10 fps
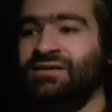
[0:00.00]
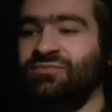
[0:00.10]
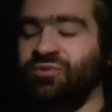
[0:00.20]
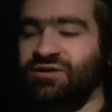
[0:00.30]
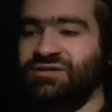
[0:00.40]

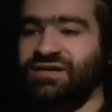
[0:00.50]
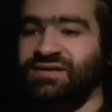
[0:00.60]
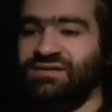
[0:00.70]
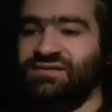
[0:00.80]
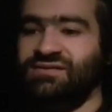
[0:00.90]
which
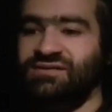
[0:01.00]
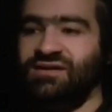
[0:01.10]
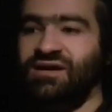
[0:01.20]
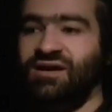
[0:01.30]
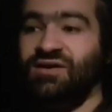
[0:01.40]
is
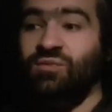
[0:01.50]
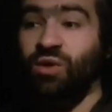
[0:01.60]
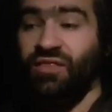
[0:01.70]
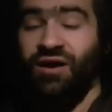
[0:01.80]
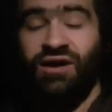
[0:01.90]

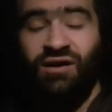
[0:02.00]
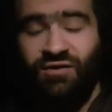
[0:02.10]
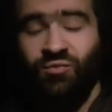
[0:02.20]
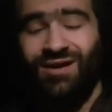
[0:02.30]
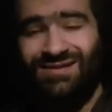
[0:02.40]
one that I
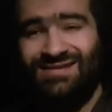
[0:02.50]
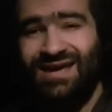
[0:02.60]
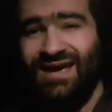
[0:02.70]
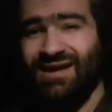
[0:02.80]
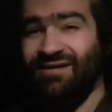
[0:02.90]
learnt
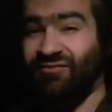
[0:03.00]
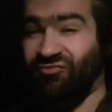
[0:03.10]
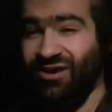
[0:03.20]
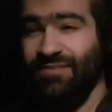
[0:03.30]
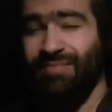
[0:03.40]
Wednesday and I'm
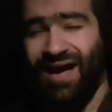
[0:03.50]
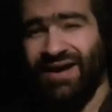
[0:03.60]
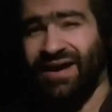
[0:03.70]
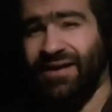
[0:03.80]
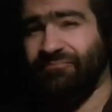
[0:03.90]
really bad
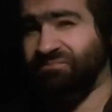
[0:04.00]
at,